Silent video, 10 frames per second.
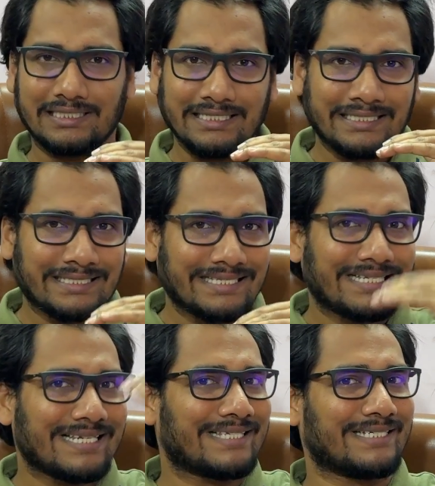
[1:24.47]
is
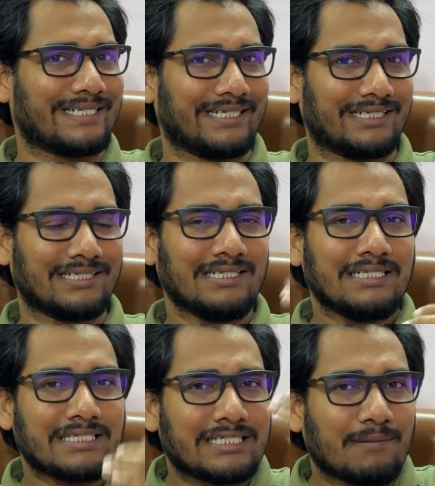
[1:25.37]
suggesting
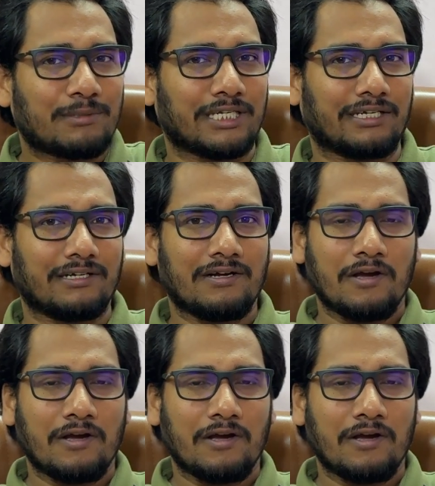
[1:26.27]
something